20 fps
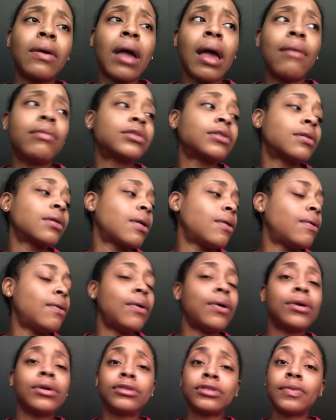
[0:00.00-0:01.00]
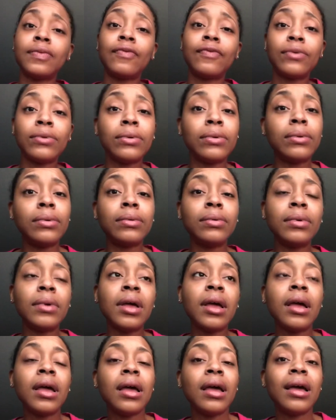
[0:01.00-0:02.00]
Okay, I was gonna go order some food
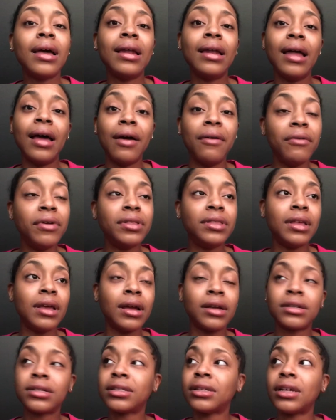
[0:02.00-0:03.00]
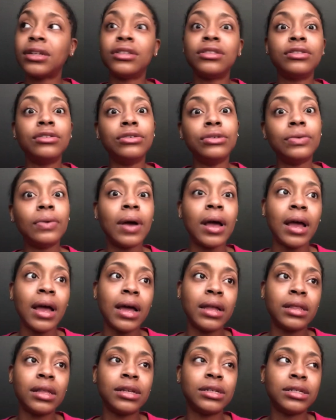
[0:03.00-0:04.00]
and everything because I just knew I
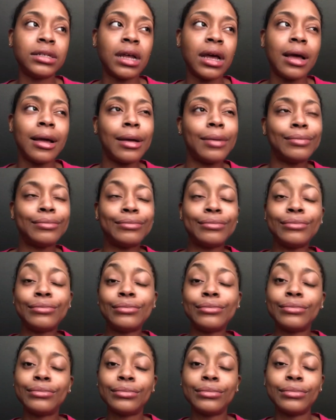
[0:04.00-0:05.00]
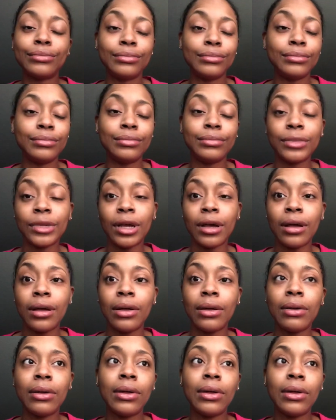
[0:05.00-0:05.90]
had this job. Yeah.